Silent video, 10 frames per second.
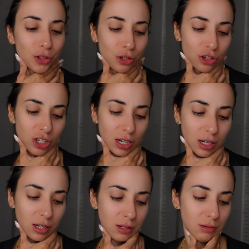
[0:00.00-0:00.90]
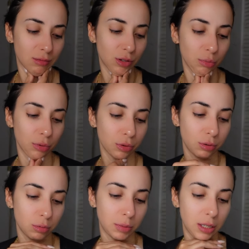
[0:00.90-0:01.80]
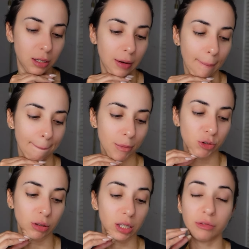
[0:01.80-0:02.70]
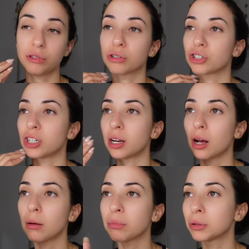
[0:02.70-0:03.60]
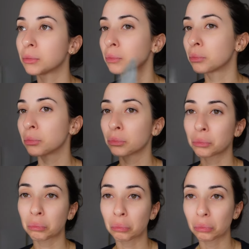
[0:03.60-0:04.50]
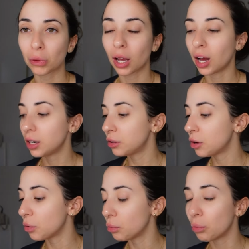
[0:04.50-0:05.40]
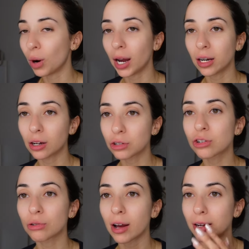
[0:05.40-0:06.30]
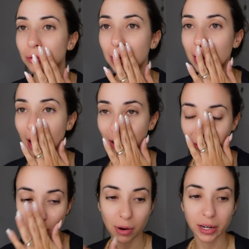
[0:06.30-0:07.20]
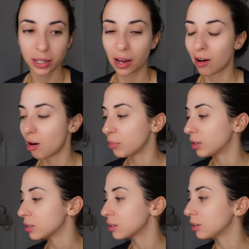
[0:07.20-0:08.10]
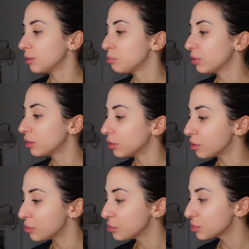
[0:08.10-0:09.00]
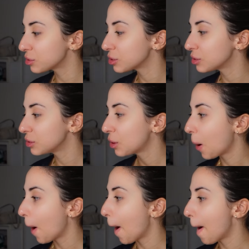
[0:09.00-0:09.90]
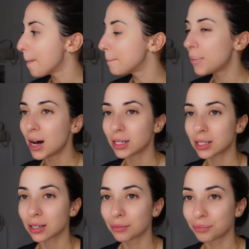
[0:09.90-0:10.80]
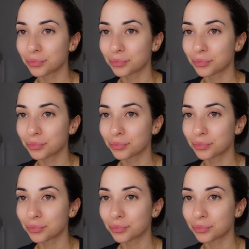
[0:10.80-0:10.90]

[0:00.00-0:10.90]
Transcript: for your chin and supposed to be to lift your chin up. I don't know why not to try, right? I have no idea how I'm gonna slip with those, but